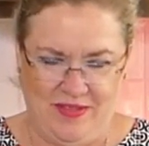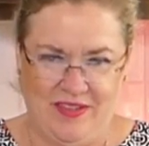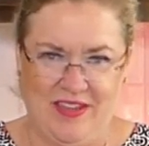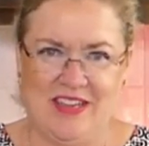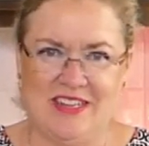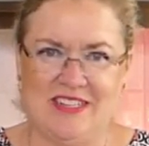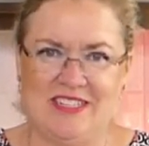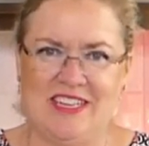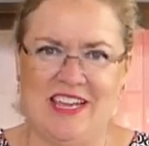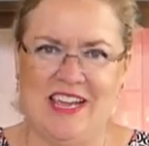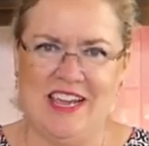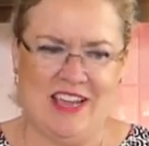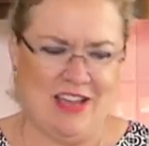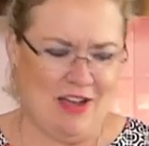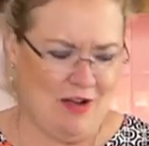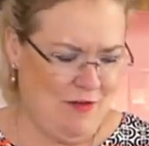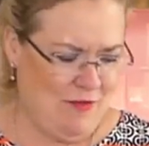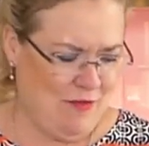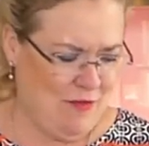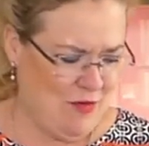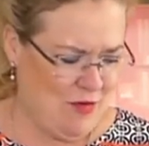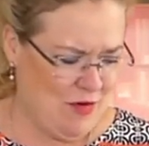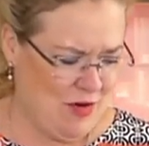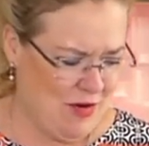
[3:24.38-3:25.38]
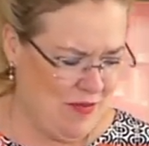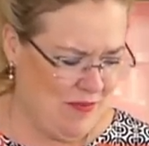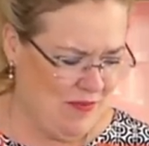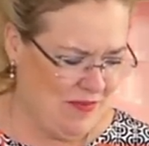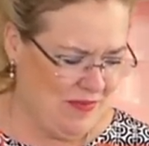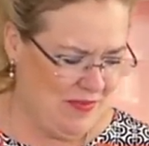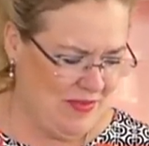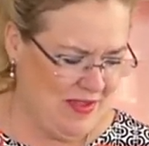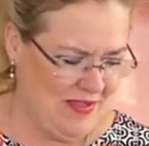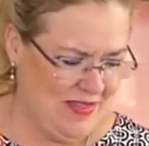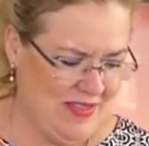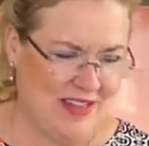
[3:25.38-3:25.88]
in takeout form,
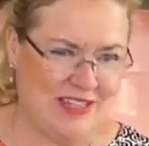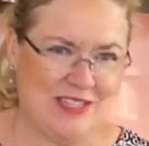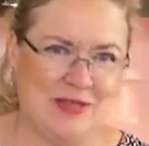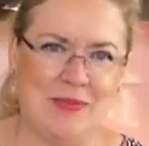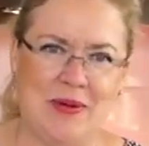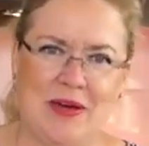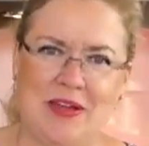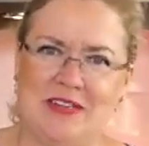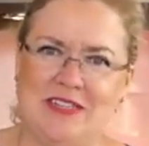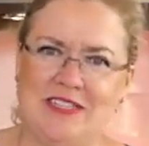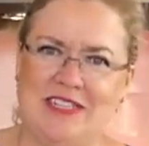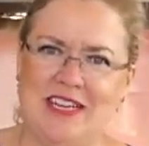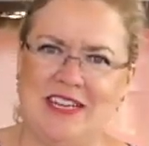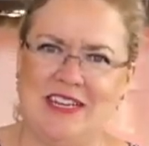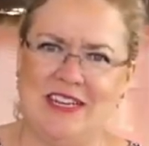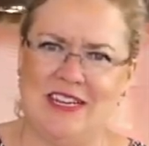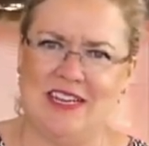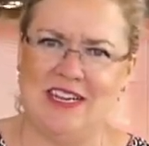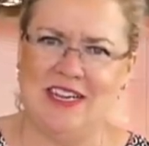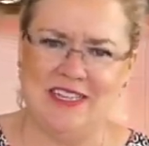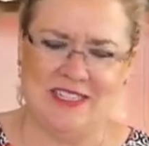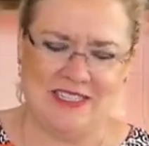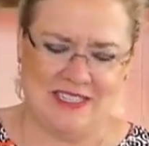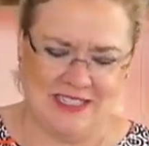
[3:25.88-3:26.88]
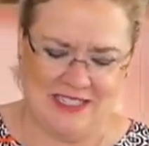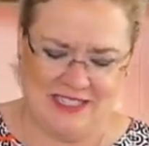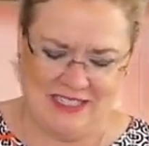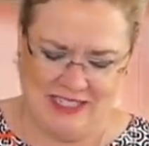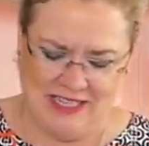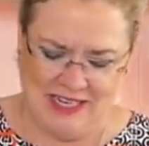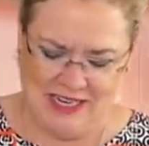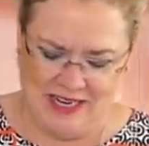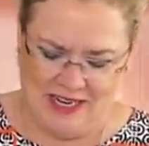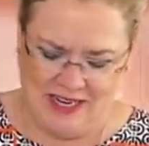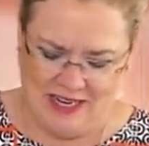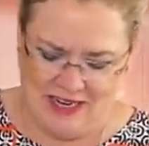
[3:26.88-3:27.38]
and that's about a
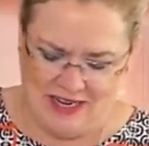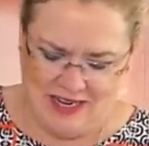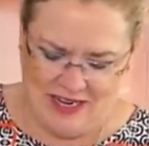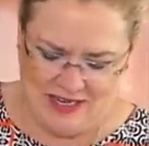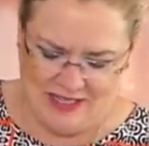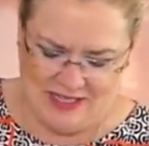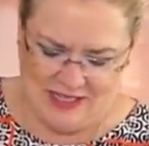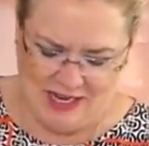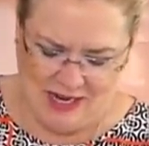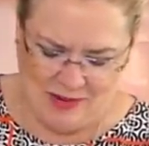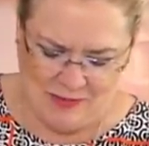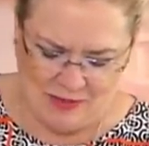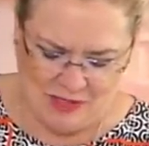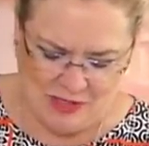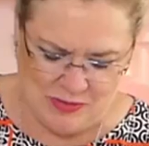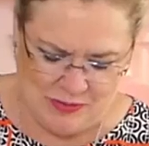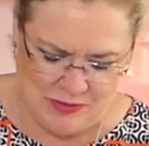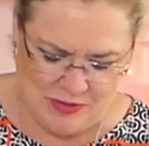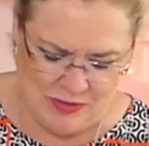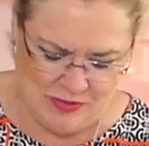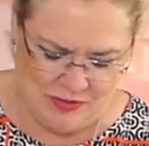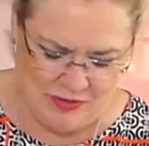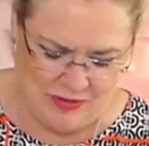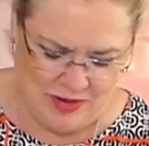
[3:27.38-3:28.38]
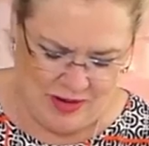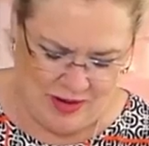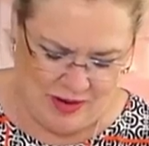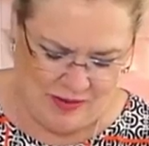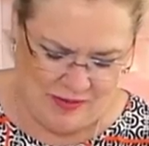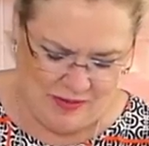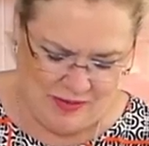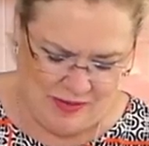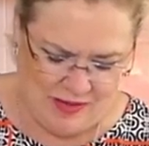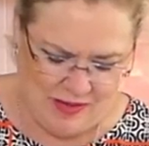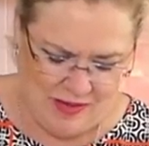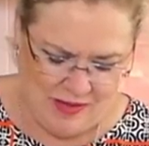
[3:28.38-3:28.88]
tablespoon,
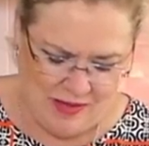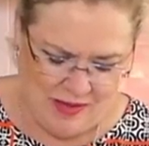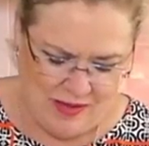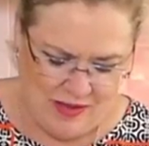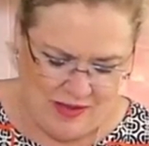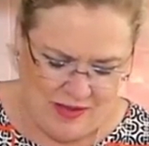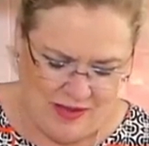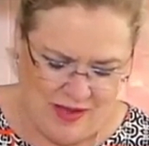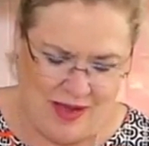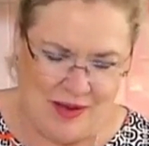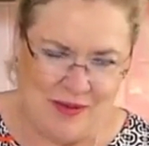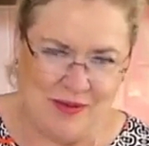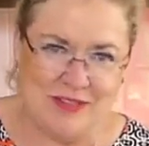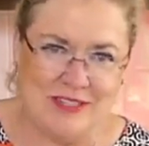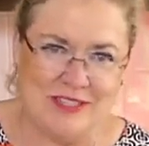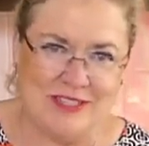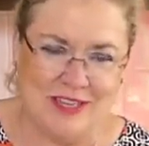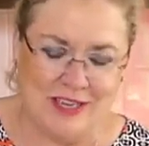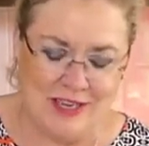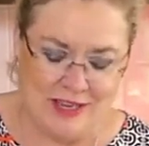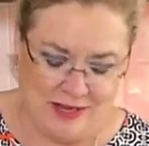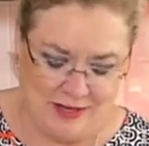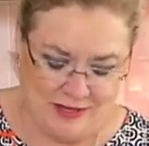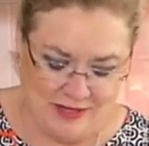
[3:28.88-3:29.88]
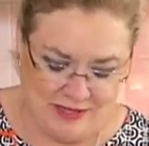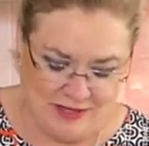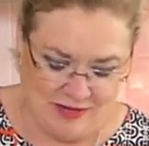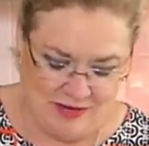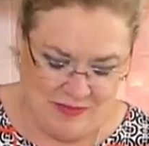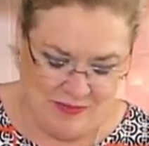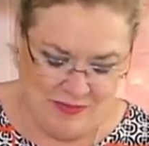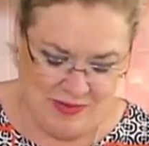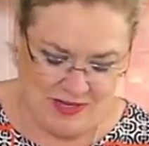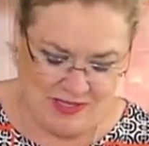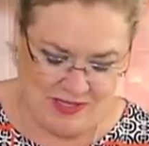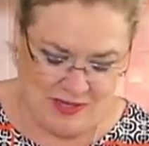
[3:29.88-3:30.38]
I would say. So
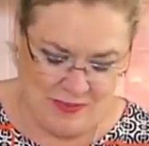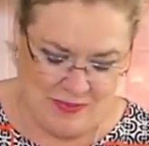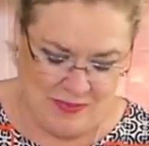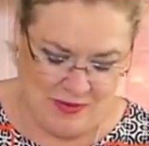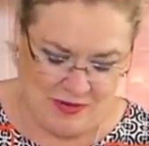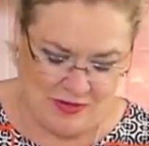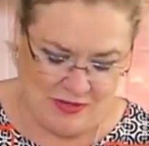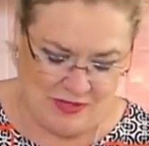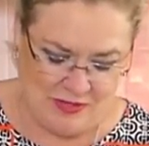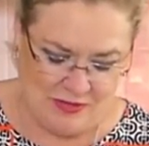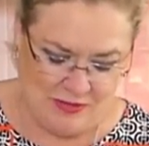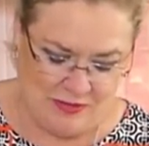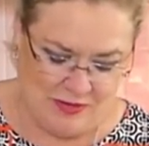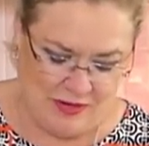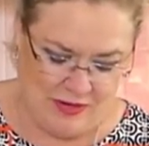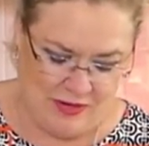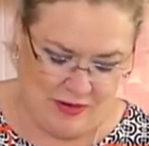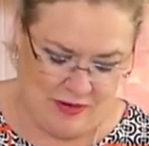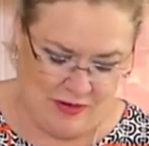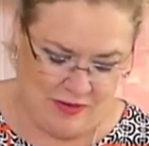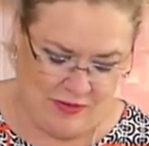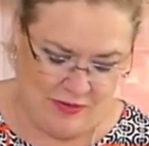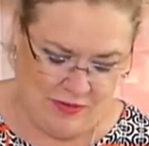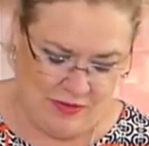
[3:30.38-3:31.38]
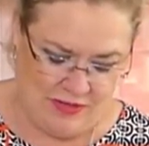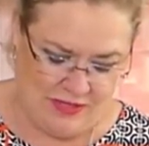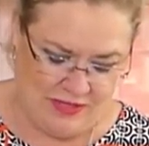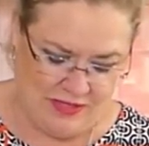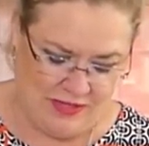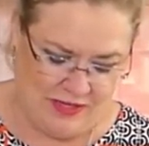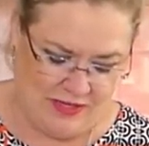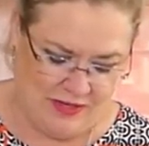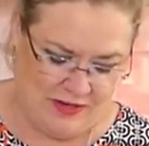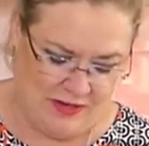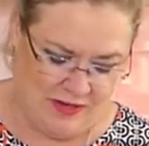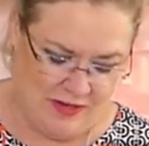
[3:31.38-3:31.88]
I'll mix up our soy, our
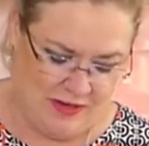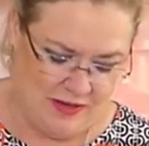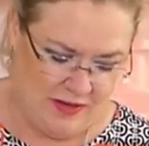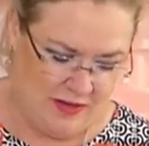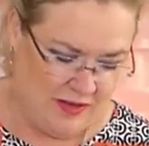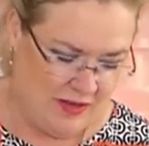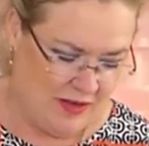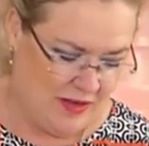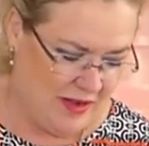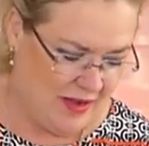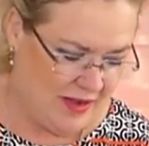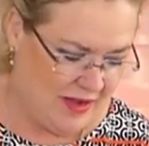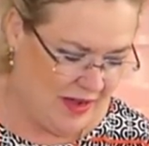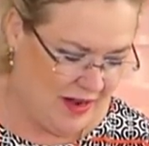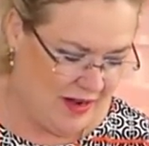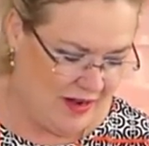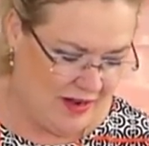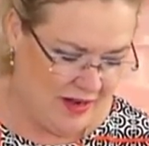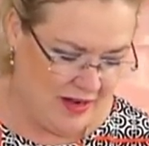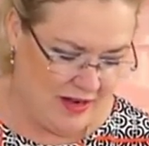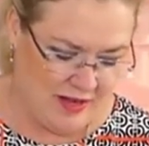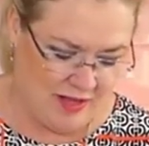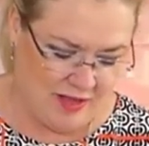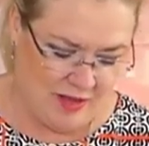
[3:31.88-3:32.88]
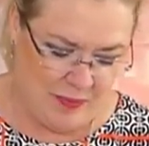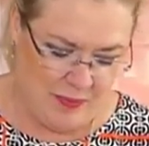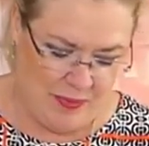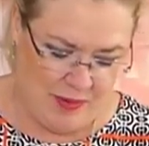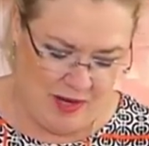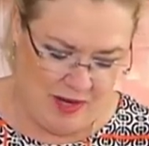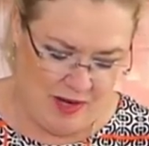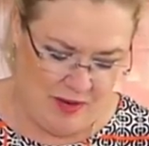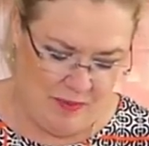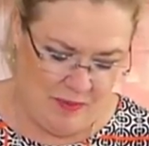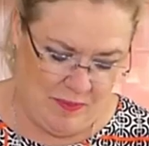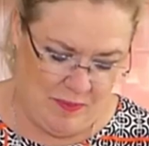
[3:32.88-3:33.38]
hoisin. I kind of need to get the
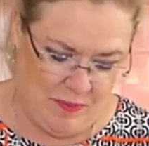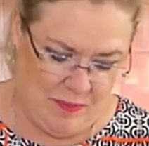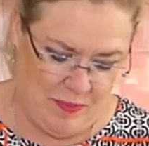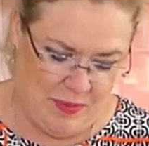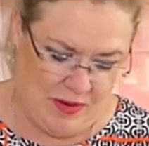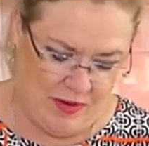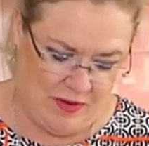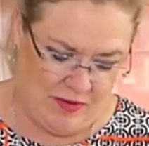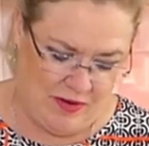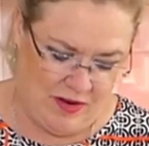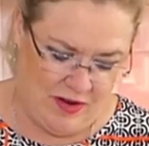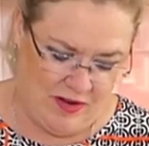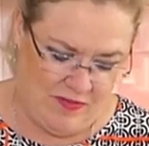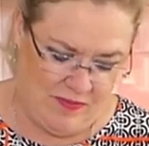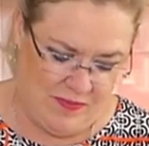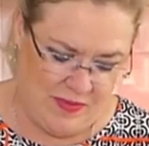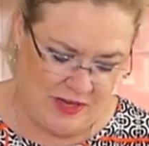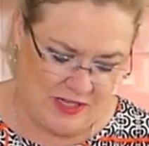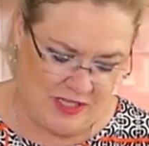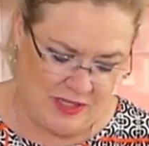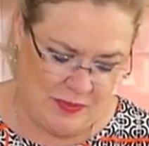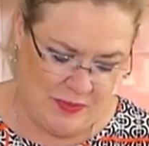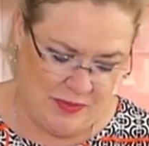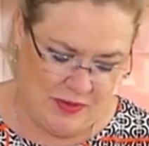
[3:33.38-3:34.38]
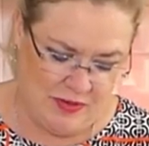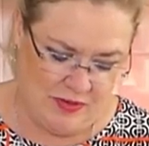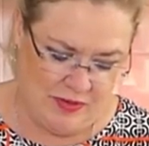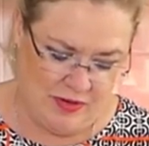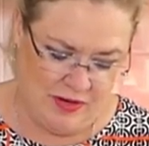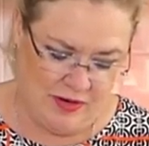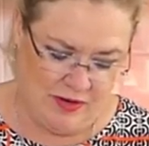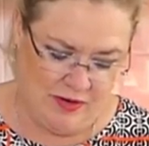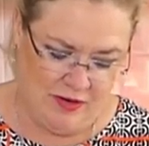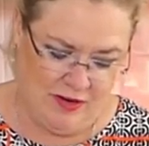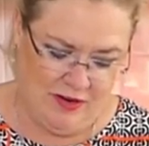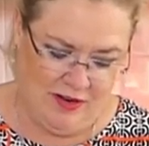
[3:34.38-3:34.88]
peanut butter off my spoon
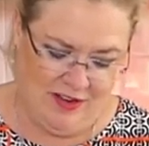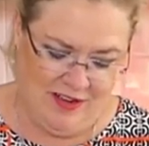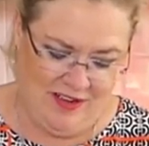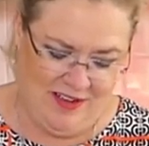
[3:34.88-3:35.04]
here.